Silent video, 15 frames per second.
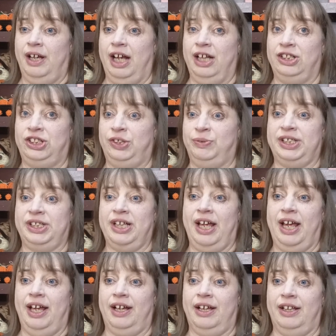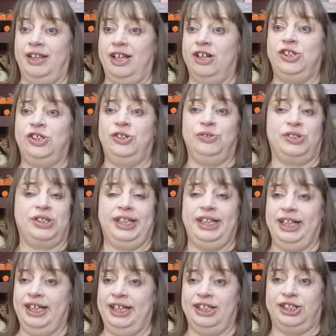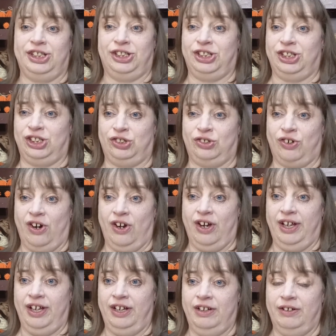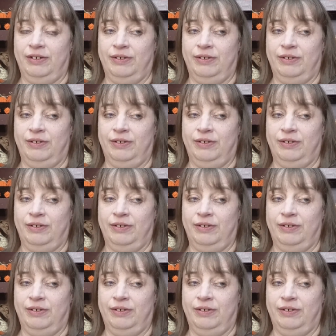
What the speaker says: And she was like, they're too skittish to try.